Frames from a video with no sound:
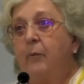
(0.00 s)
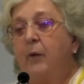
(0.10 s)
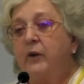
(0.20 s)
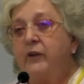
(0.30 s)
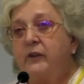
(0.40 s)

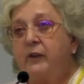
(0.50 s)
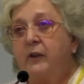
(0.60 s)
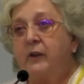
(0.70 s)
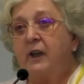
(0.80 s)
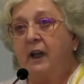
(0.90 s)
most of
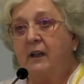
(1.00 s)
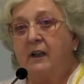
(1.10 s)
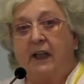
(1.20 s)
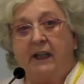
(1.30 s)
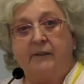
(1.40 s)
her
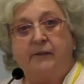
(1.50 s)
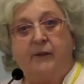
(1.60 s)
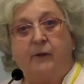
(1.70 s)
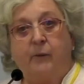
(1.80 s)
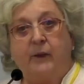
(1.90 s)
young
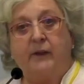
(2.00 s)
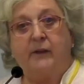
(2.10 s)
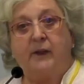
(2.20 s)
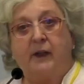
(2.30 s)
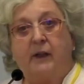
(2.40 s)
life
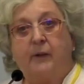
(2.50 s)
with